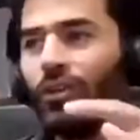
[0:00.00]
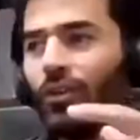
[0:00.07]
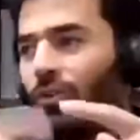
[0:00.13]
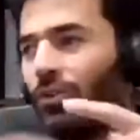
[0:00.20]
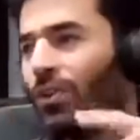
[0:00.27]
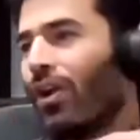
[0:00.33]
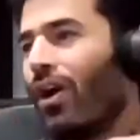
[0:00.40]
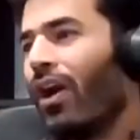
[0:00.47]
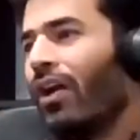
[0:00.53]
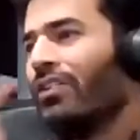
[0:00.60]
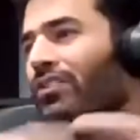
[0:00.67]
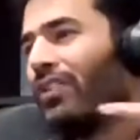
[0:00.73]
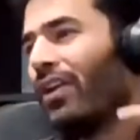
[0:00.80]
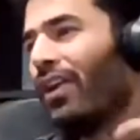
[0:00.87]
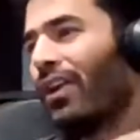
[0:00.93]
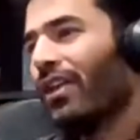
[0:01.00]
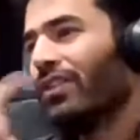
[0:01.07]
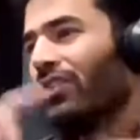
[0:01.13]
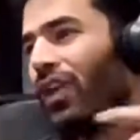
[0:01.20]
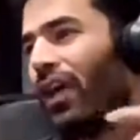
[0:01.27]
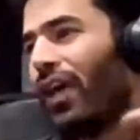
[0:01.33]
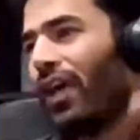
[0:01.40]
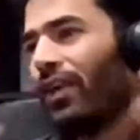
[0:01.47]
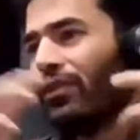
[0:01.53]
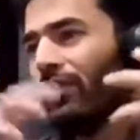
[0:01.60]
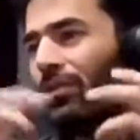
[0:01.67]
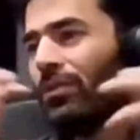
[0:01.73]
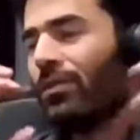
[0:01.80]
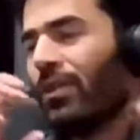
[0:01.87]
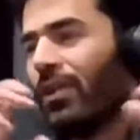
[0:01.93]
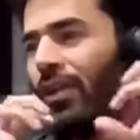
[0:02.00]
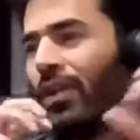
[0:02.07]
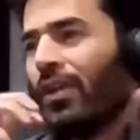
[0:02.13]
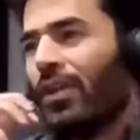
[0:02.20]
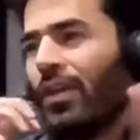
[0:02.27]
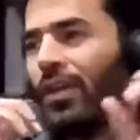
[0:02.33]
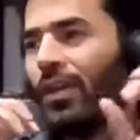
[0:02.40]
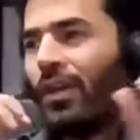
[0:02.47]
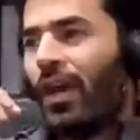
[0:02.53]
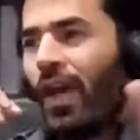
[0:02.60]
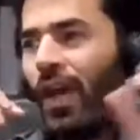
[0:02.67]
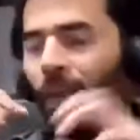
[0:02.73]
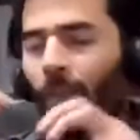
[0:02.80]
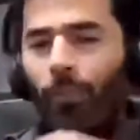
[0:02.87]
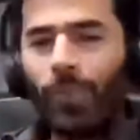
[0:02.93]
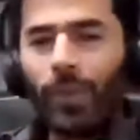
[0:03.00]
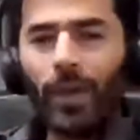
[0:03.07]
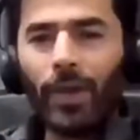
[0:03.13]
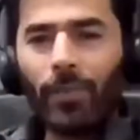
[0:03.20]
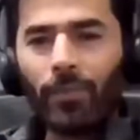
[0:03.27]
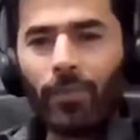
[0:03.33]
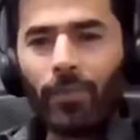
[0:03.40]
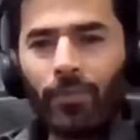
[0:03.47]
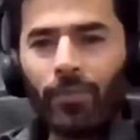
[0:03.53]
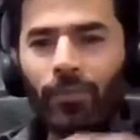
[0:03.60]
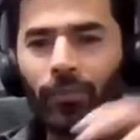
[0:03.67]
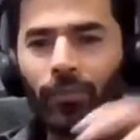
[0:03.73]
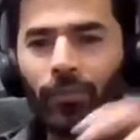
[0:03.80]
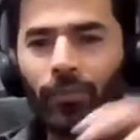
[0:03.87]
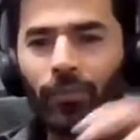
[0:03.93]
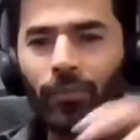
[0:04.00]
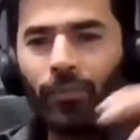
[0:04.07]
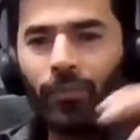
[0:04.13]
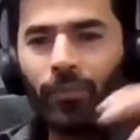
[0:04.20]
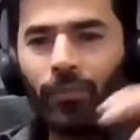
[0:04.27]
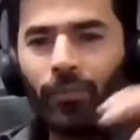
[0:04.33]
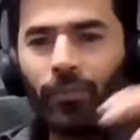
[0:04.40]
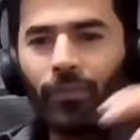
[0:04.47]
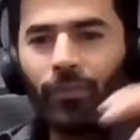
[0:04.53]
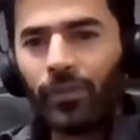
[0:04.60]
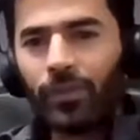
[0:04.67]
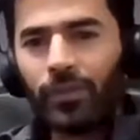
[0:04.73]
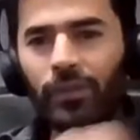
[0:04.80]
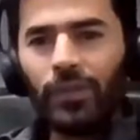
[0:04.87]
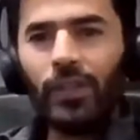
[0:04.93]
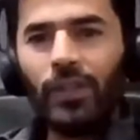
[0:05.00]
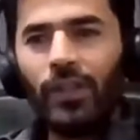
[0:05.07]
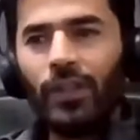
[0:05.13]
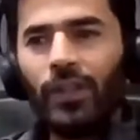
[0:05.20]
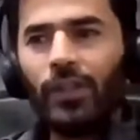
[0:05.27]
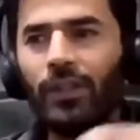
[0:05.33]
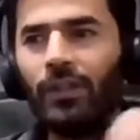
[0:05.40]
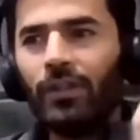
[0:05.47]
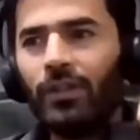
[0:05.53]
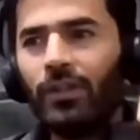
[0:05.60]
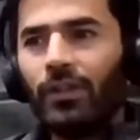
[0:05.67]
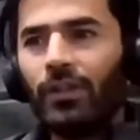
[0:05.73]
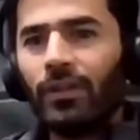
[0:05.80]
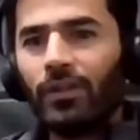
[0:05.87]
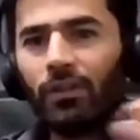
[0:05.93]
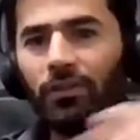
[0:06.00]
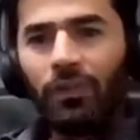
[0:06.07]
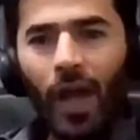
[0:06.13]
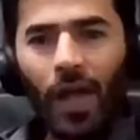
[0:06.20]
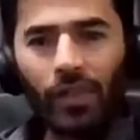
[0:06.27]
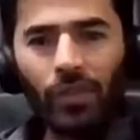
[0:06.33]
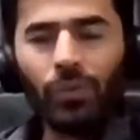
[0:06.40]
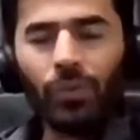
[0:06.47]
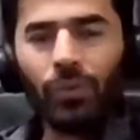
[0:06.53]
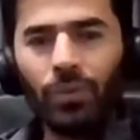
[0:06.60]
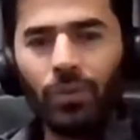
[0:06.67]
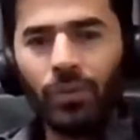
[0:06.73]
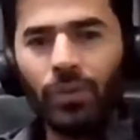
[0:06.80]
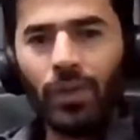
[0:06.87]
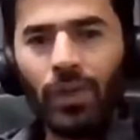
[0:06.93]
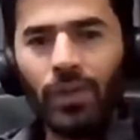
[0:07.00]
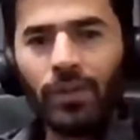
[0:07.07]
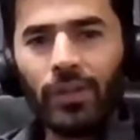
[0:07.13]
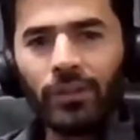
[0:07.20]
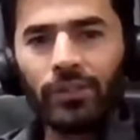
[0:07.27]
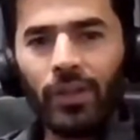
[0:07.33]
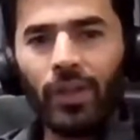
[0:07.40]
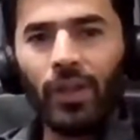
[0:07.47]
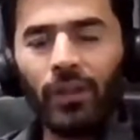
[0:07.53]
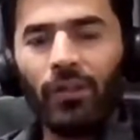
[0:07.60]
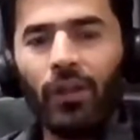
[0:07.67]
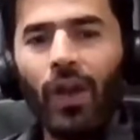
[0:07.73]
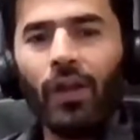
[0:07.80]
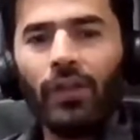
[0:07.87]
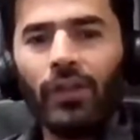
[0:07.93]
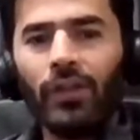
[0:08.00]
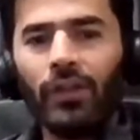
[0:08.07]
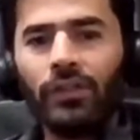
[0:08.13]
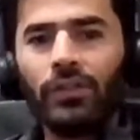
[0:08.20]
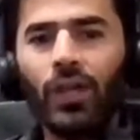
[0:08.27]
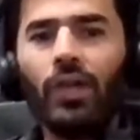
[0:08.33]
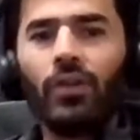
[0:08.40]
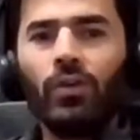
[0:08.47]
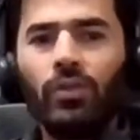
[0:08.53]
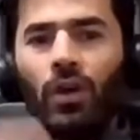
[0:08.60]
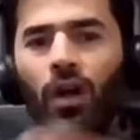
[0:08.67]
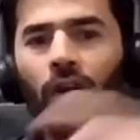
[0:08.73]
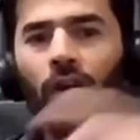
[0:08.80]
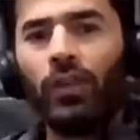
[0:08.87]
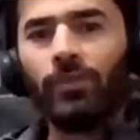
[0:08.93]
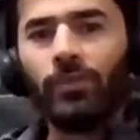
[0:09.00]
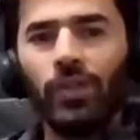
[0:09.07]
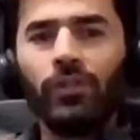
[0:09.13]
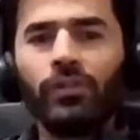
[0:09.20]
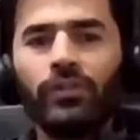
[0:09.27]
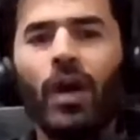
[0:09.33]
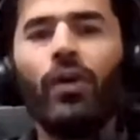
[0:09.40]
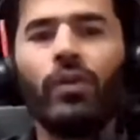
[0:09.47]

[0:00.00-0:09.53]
that you're constantly trying to help them see the value in this thing rather than try to talk themselves